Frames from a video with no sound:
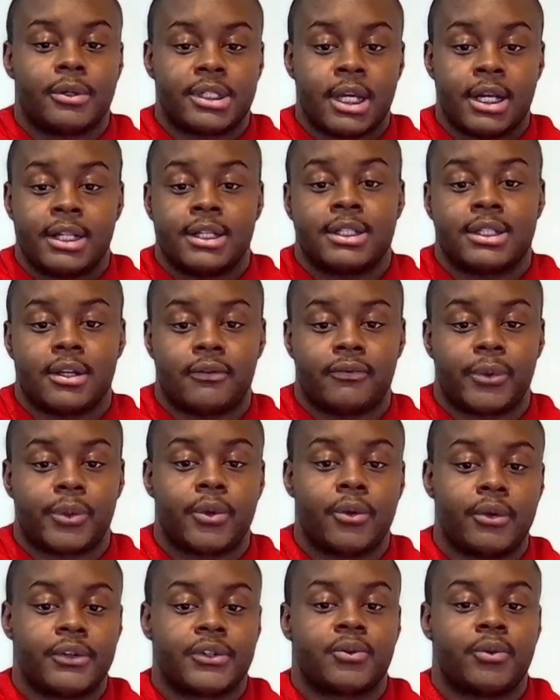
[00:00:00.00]
tons of
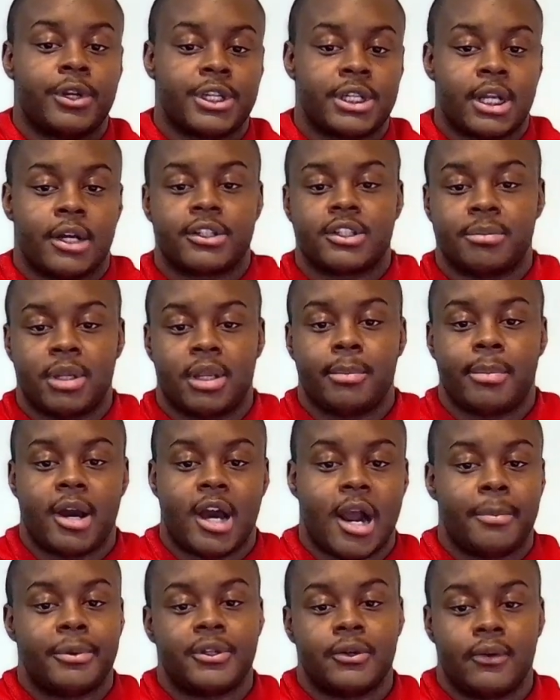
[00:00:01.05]
recruiters reaching out to me
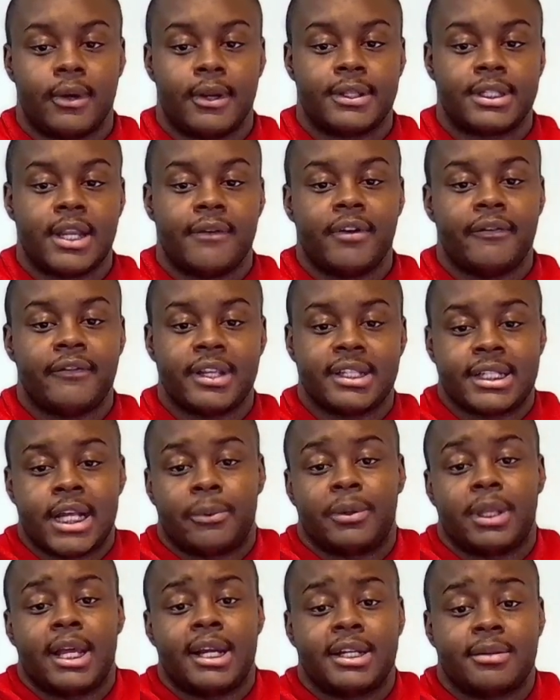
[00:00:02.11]
about opportunities, even if it's
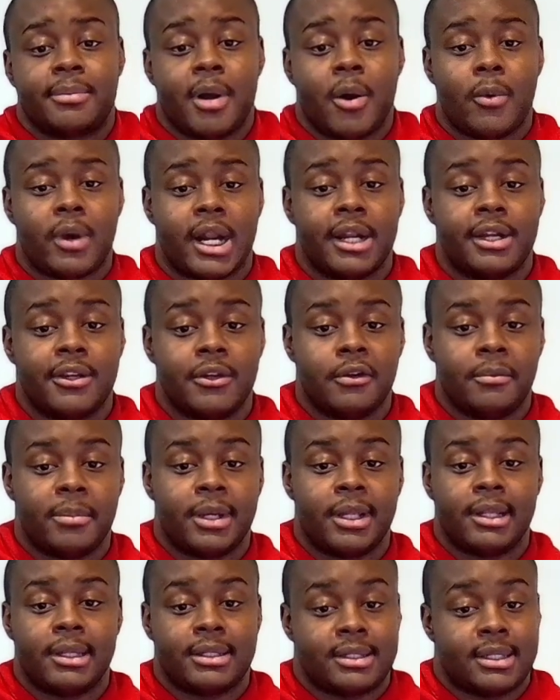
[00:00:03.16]
not related to about what I do,
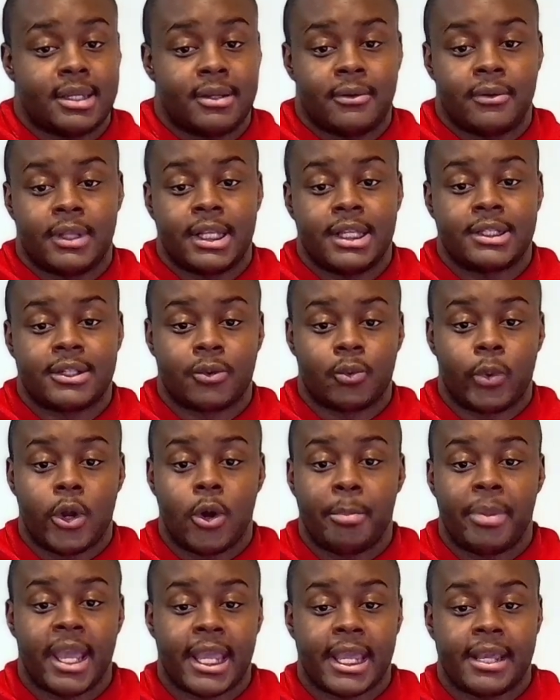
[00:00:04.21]
but still these are
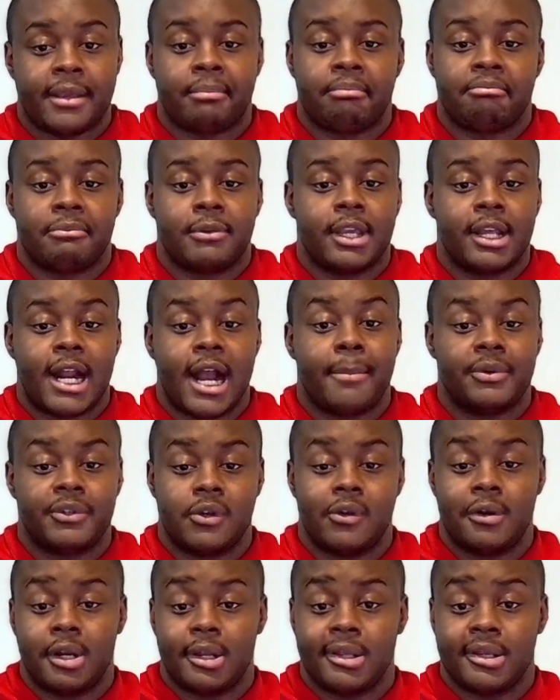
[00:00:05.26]
well-paying, good
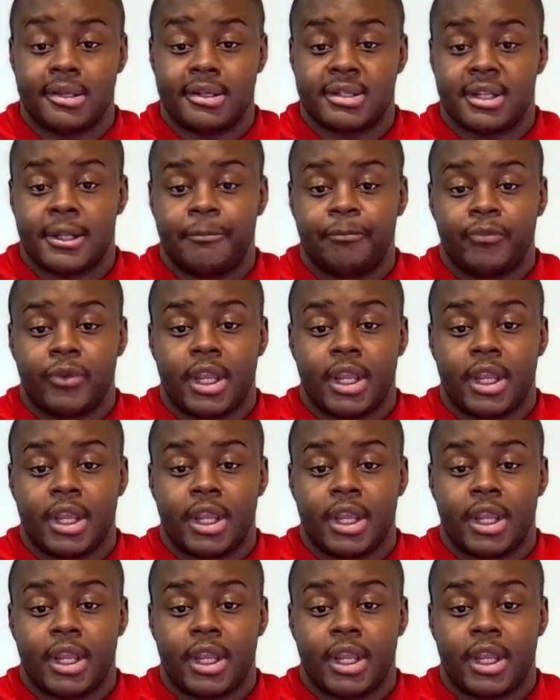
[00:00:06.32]
opportunities.